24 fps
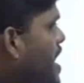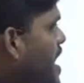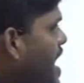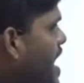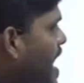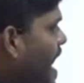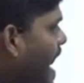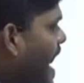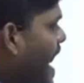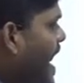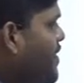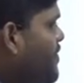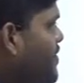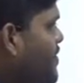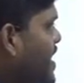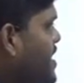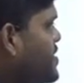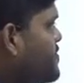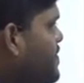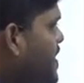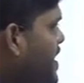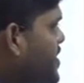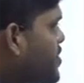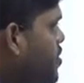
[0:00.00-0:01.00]
Average
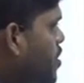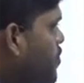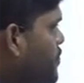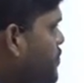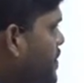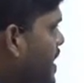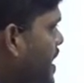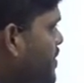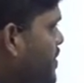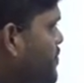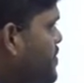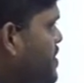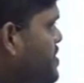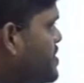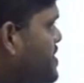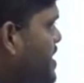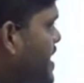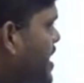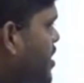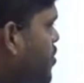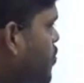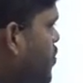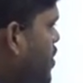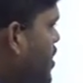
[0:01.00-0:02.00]
weight of F is
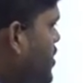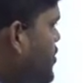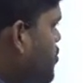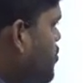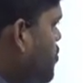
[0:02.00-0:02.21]
equal to